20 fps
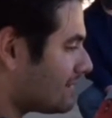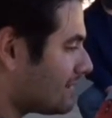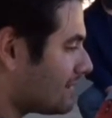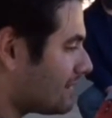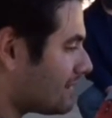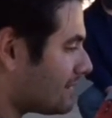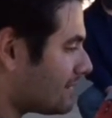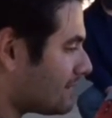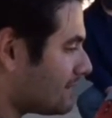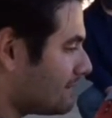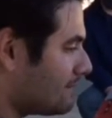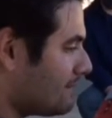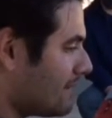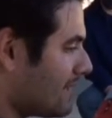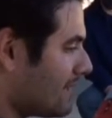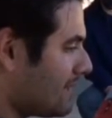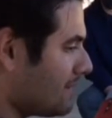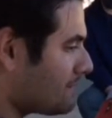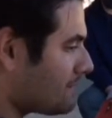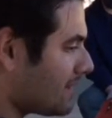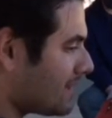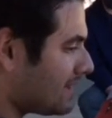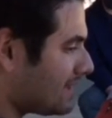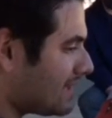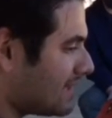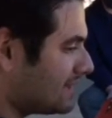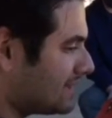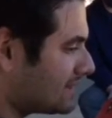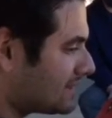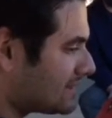in as many
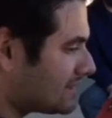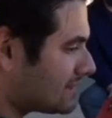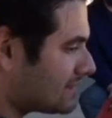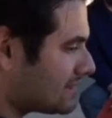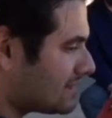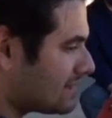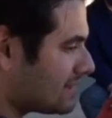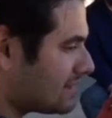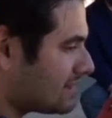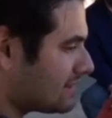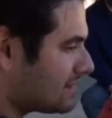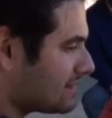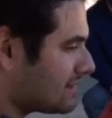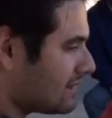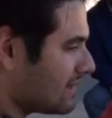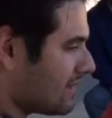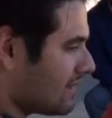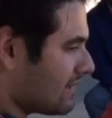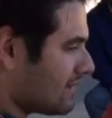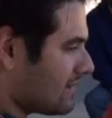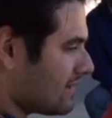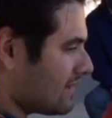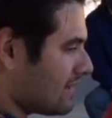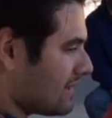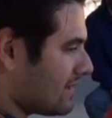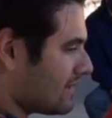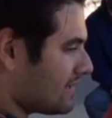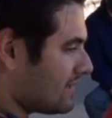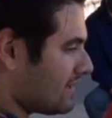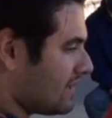blankets
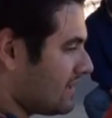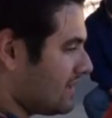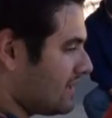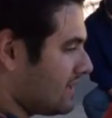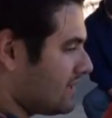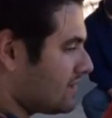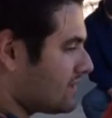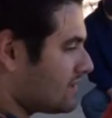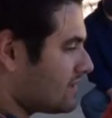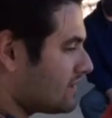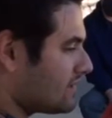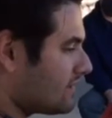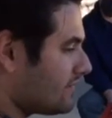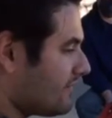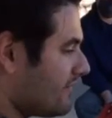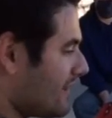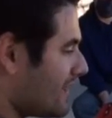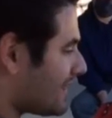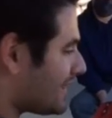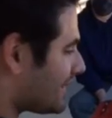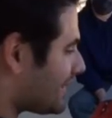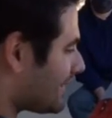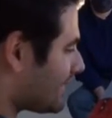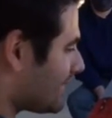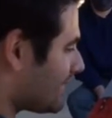as he could fit.